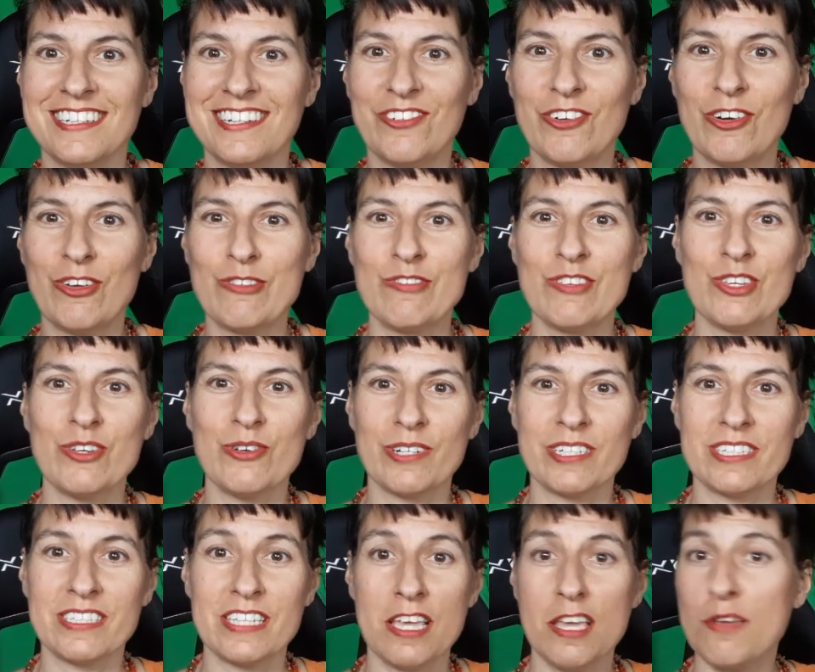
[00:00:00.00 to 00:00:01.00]
review or
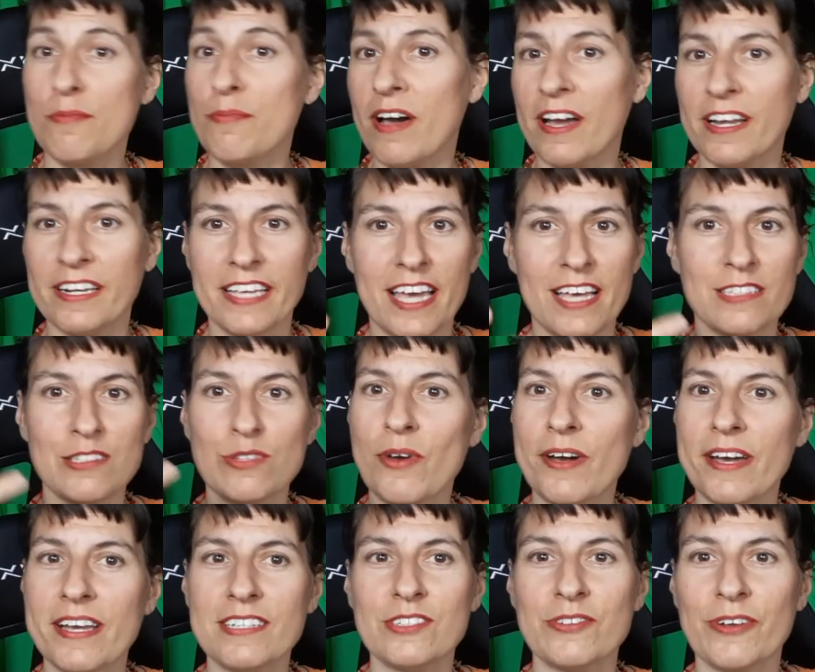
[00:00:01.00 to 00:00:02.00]
see
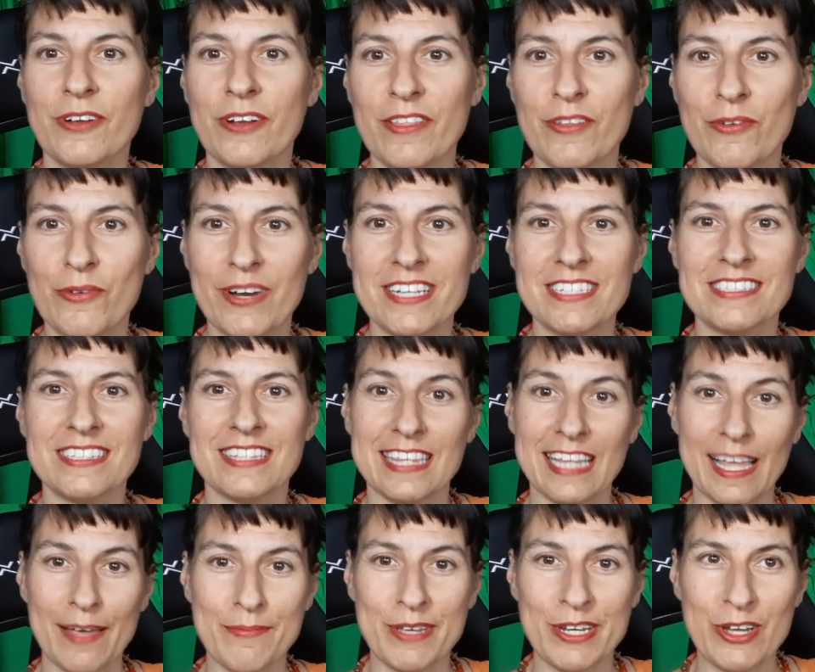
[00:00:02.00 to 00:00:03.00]
podcast-wise or otherwise?
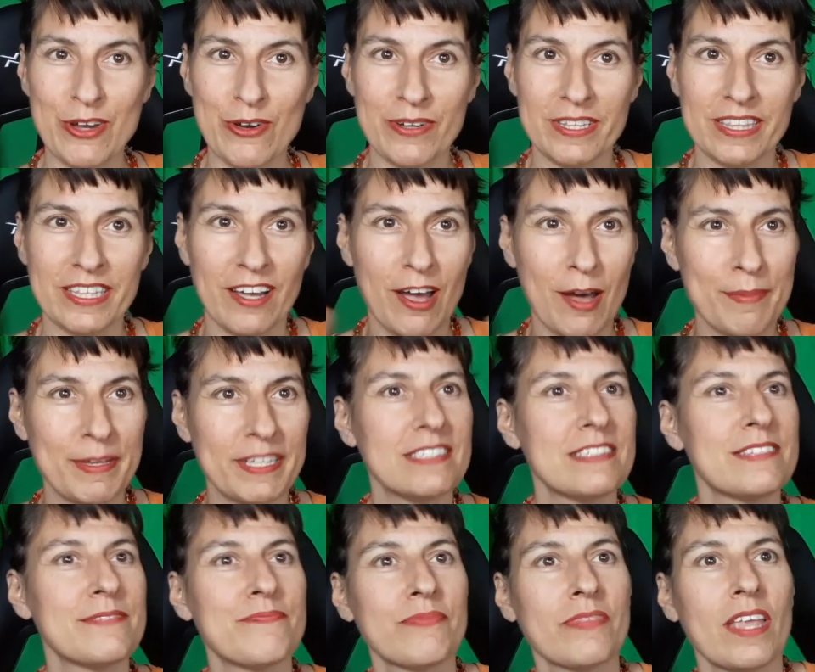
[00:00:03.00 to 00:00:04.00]
Let me know in the comments.